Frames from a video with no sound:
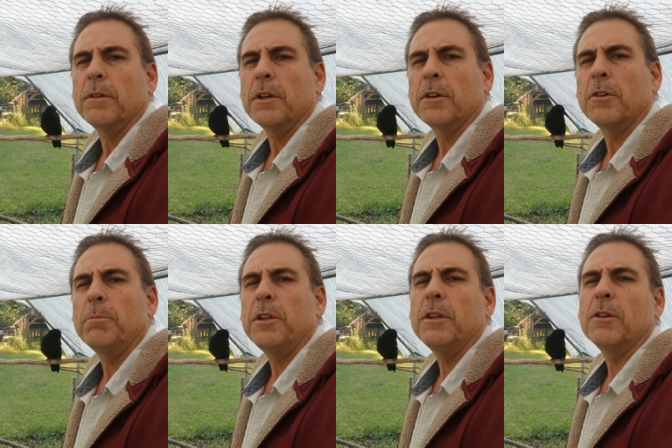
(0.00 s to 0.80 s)
it could
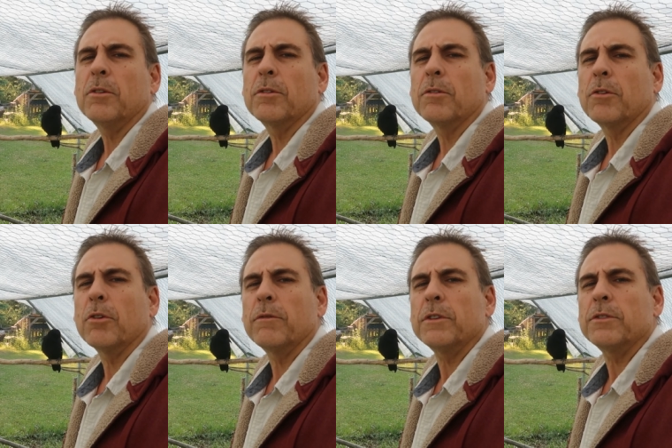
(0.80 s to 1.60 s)
be, you know, they're
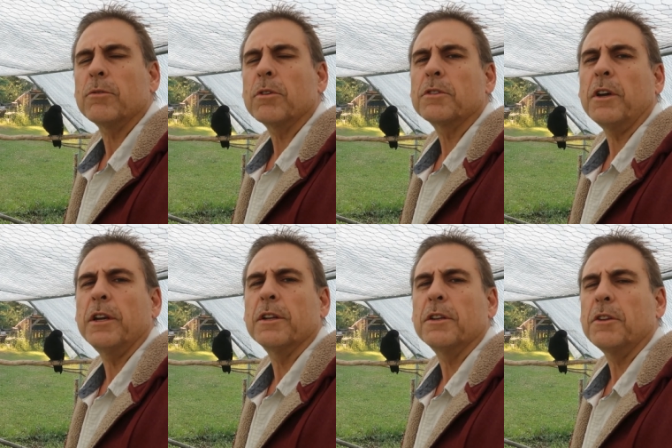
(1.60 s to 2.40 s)
nervous or
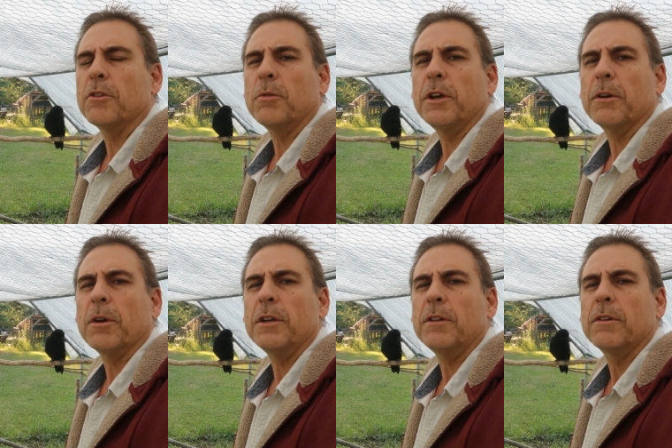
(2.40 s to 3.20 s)
excited either way,
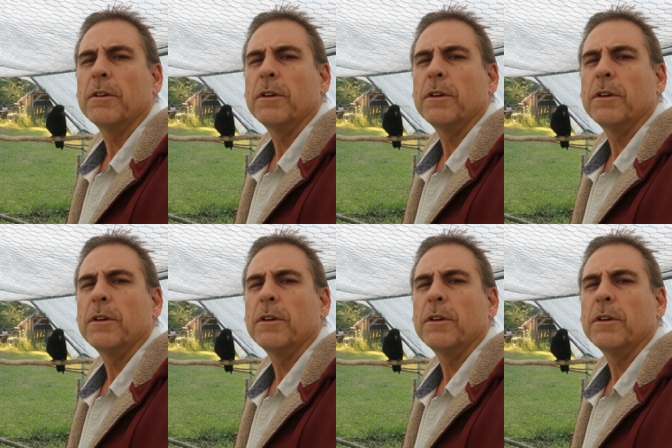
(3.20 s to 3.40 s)
right?